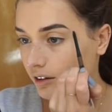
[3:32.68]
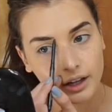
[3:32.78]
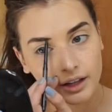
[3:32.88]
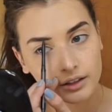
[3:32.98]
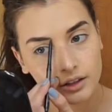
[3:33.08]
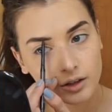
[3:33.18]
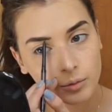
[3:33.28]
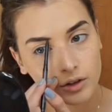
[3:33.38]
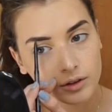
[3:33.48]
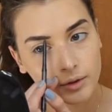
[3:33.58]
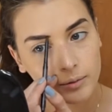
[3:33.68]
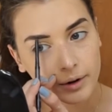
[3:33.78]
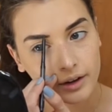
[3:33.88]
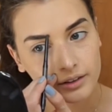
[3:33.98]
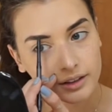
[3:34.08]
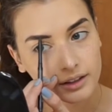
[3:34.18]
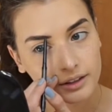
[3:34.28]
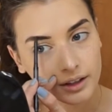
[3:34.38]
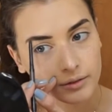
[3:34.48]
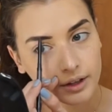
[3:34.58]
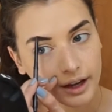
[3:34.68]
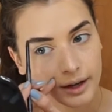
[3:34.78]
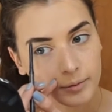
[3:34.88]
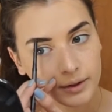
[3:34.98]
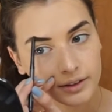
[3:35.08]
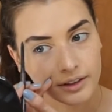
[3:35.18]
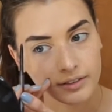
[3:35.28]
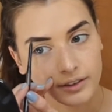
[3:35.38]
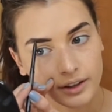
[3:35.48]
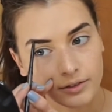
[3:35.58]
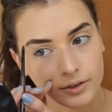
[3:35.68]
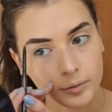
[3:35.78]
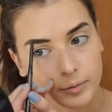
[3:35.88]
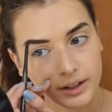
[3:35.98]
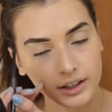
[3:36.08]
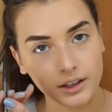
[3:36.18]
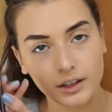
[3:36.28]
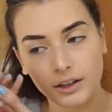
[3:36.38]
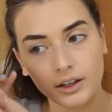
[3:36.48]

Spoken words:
And I like to do both of my brows at the same time because I feel like for me,